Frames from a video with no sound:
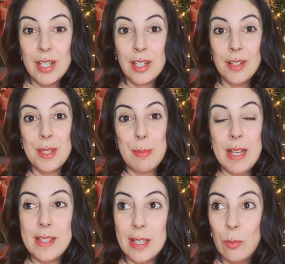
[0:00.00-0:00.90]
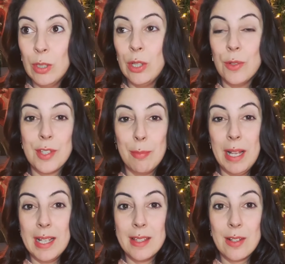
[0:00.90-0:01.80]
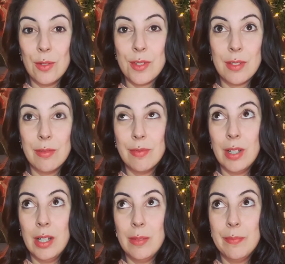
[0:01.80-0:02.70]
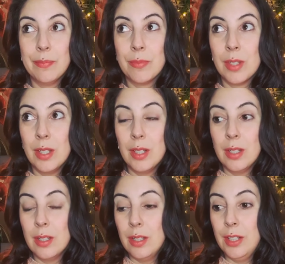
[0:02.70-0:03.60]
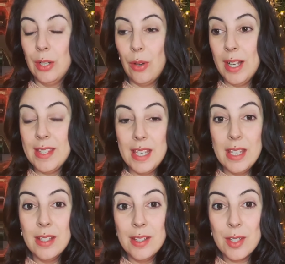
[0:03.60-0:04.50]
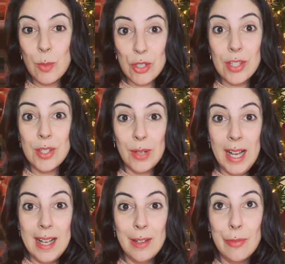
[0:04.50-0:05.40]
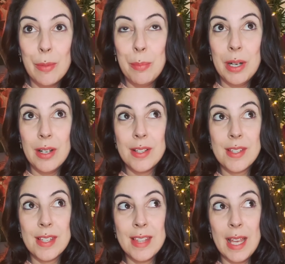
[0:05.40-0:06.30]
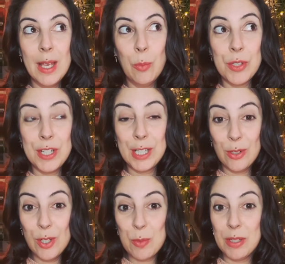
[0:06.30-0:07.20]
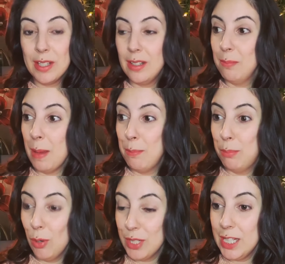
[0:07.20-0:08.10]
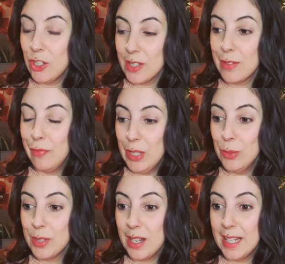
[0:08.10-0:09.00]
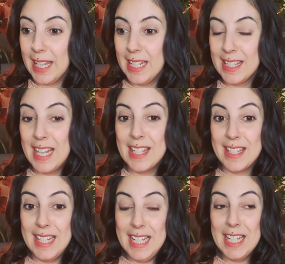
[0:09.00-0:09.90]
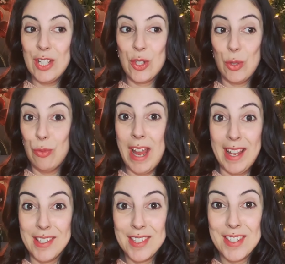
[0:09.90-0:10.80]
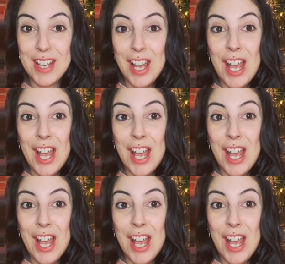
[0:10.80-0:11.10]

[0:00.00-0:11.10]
guns blazing with lots of plans, lots of um, you know ideas, which I still have. But there was an acknowledgement that my body just feels like it, it's needing to rest.